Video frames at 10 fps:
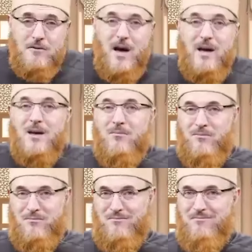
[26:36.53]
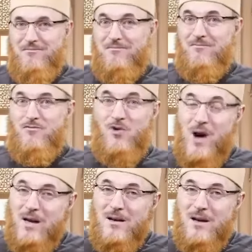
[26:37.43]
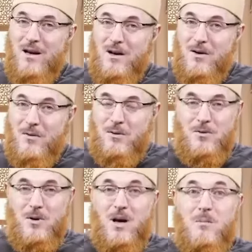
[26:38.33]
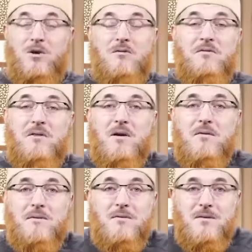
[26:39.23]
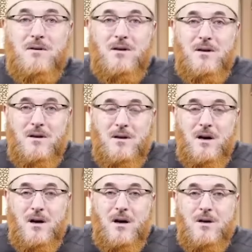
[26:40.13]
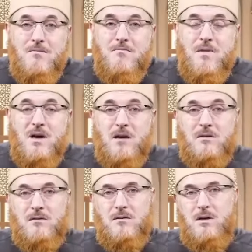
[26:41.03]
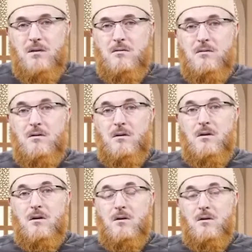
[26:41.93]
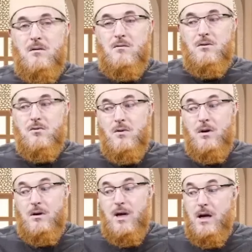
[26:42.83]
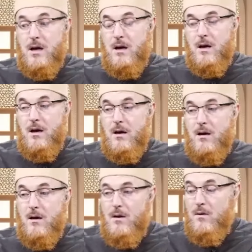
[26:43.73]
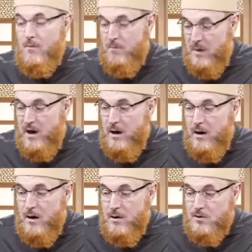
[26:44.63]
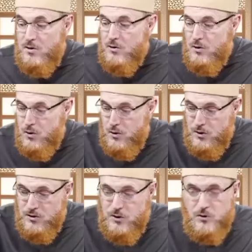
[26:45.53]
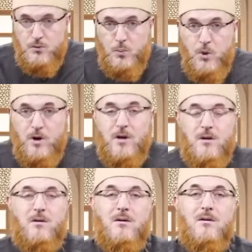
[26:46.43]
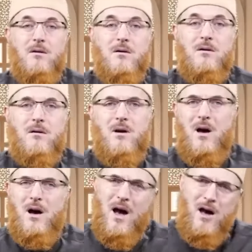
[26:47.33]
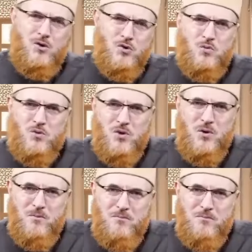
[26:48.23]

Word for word: time, right? We're talking about 50 minutes then, which will take me just to cross this point. I assume so.